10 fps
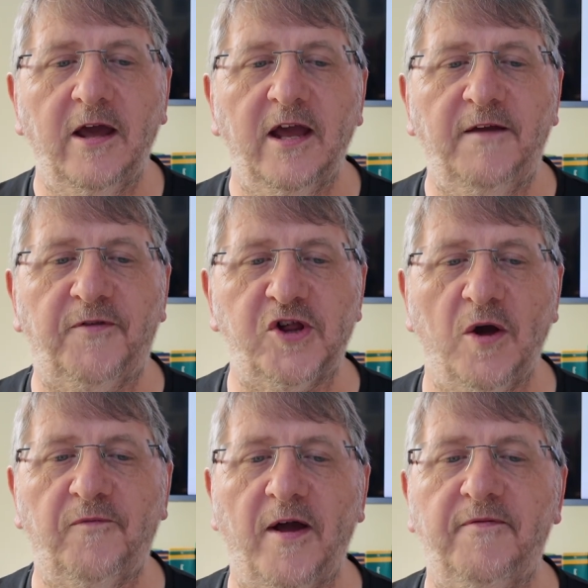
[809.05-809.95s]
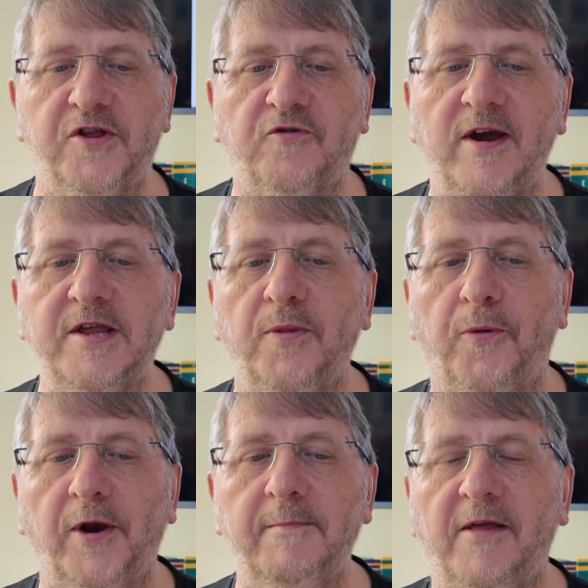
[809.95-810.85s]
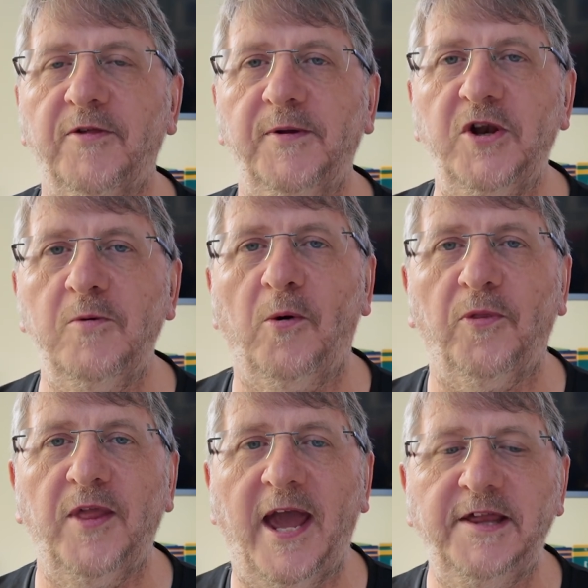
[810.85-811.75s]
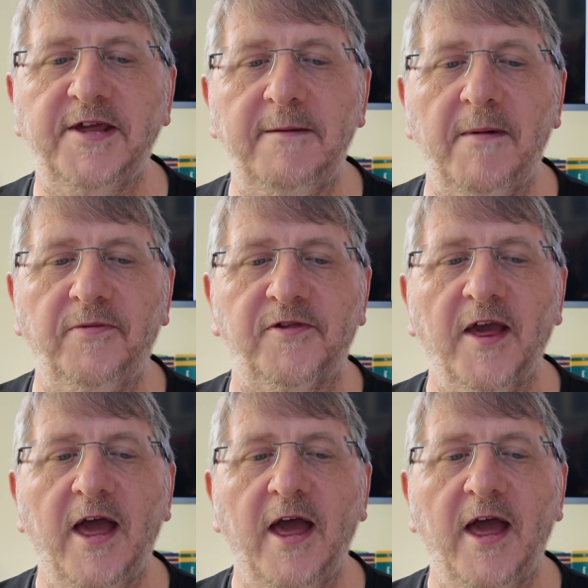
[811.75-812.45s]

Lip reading: if the shelf life is greater than 3 months but no more than 18 months,